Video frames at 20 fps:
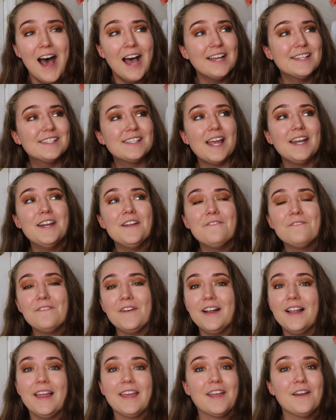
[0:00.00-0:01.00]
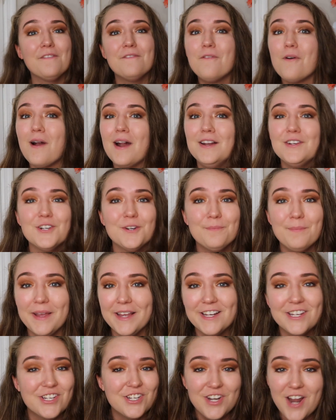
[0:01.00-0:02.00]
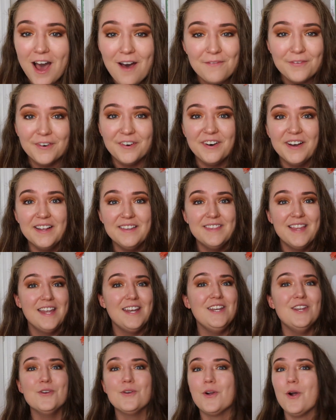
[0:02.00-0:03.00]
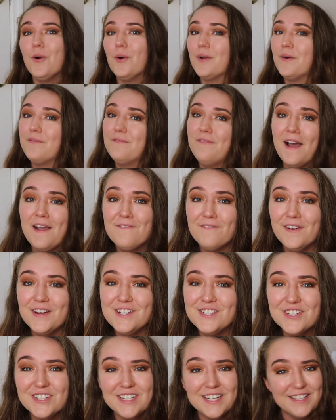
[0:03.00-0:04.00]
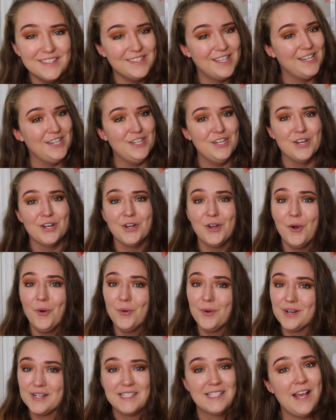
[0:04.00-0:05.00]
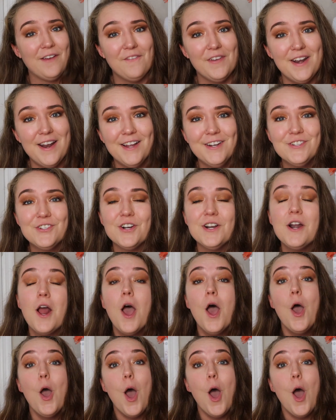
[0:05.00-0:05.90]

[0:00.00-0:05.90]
I signed up for like a 400-page novel and then you go to 500 and then you go to 700.